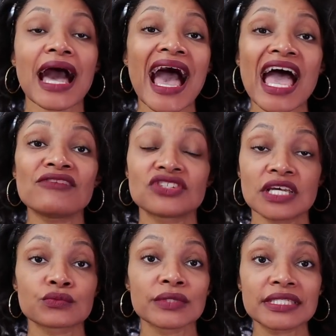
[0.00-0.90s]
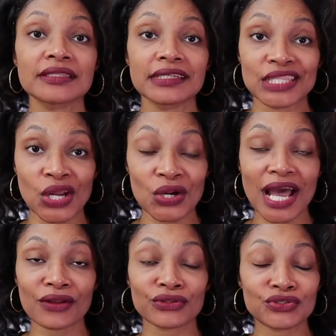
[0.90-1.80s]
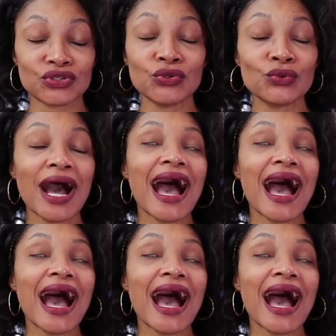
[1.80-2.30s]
I have just recently learned how to do.